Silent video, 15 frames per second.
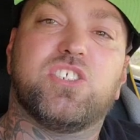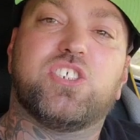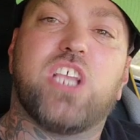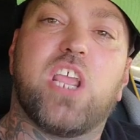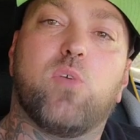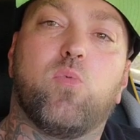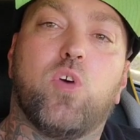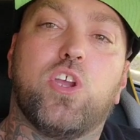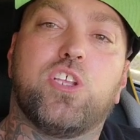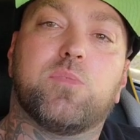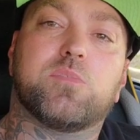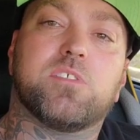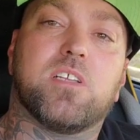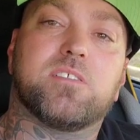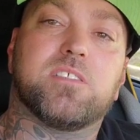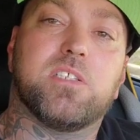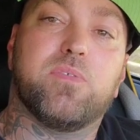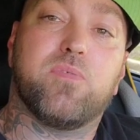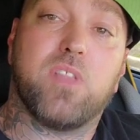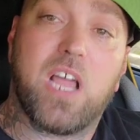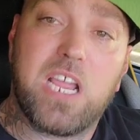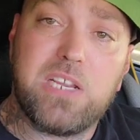Jay Williams. Let's
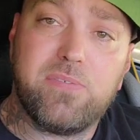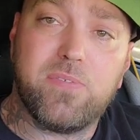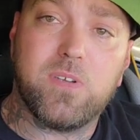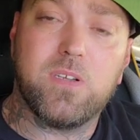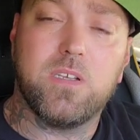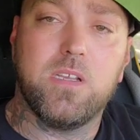live life.